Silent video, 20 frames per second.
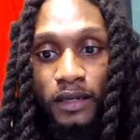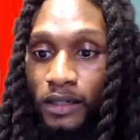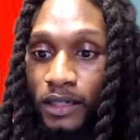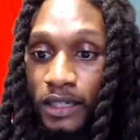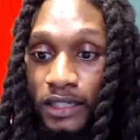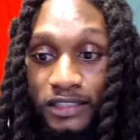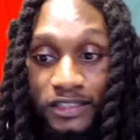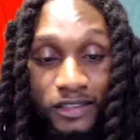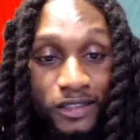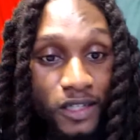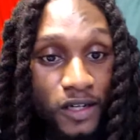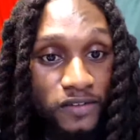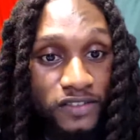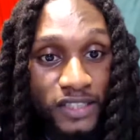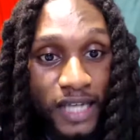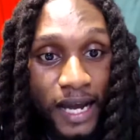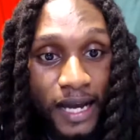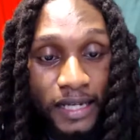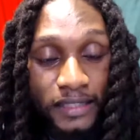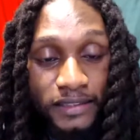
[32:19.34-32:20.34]
It's enough
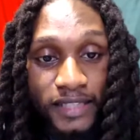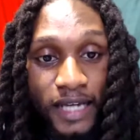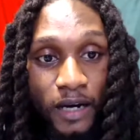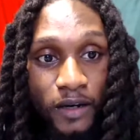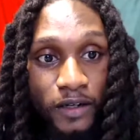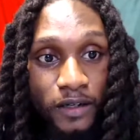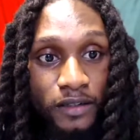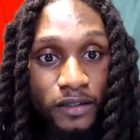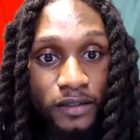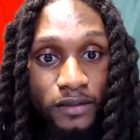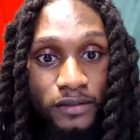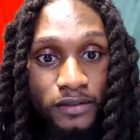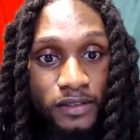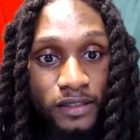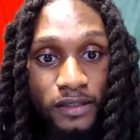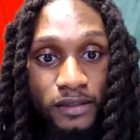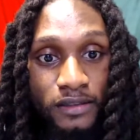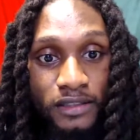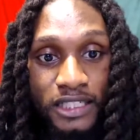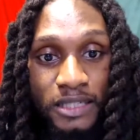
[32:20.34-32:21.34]
science out here
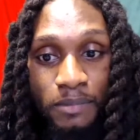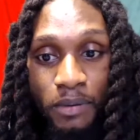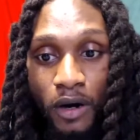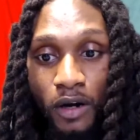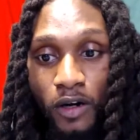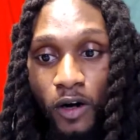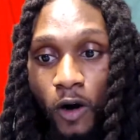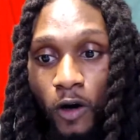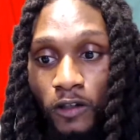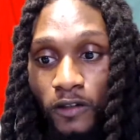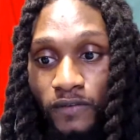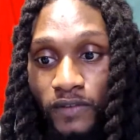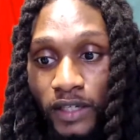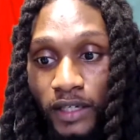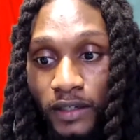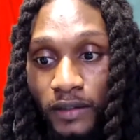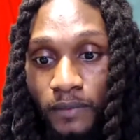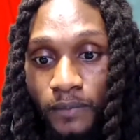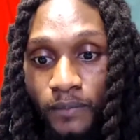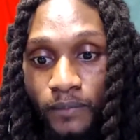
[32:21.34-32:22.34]
to debunk all of that.